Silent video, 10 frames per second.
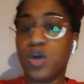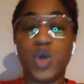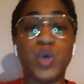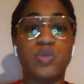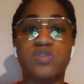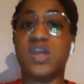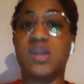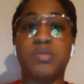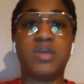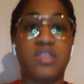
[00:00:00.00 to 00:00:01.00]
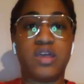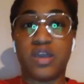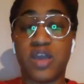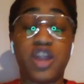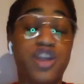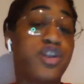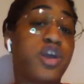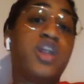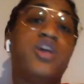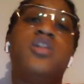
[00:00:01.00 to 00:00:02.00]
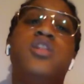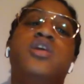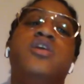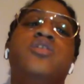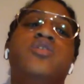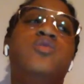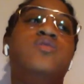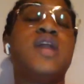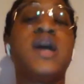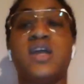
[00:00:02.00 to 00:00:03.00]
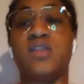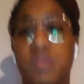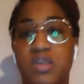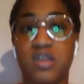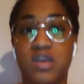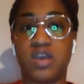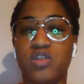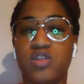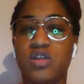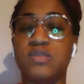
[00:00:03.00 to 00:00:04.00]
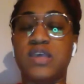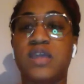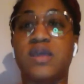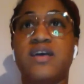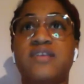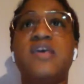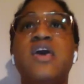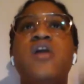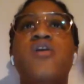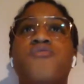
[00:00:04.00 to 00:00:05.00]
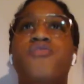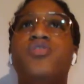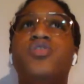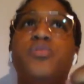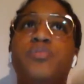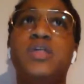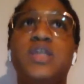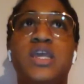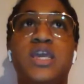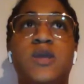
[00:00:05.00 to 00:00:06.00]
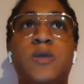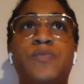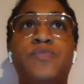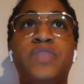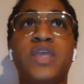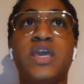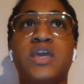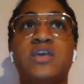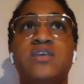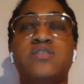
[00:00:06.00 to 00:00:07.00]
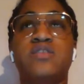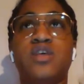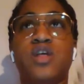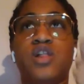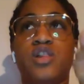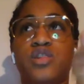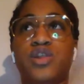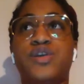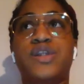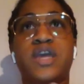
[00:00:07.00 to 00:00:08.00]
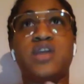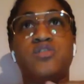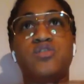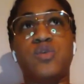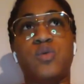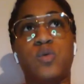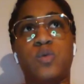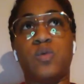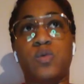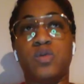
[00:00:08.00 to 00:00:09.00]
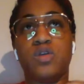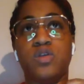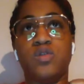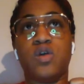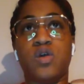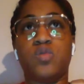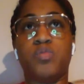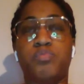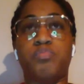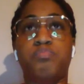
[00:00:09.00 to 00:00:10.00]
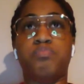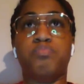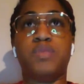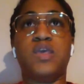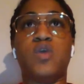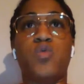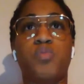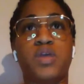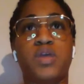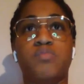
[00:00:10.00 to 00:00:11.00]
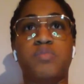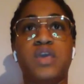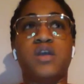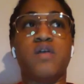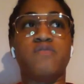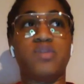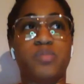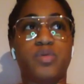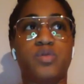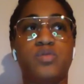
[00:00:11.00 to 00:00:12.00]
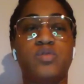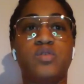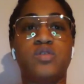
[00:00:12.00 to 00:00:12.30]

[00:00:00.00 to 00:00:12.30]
who's going to be there, and you're going to learn who's not going to be there. what I'm saying? Because vulnerability is learning to, you know, be open, be comfortable.